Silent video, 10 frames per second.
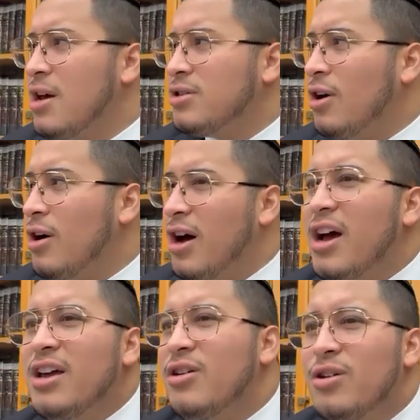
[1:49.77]
So
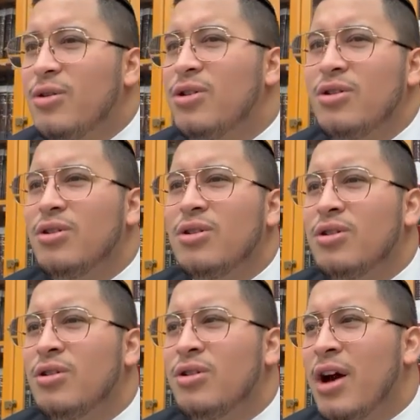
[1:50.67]
you
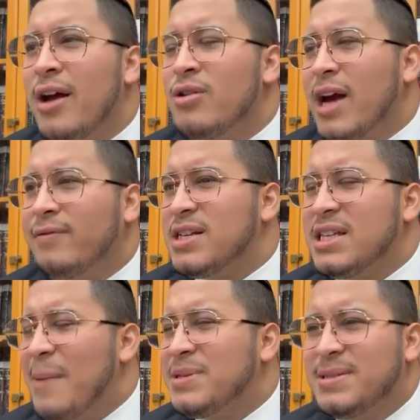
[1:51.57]
have to
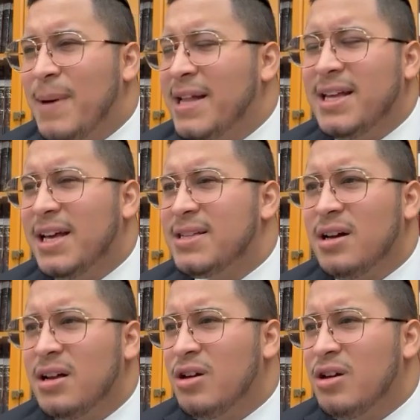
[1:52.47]
stop spending, it's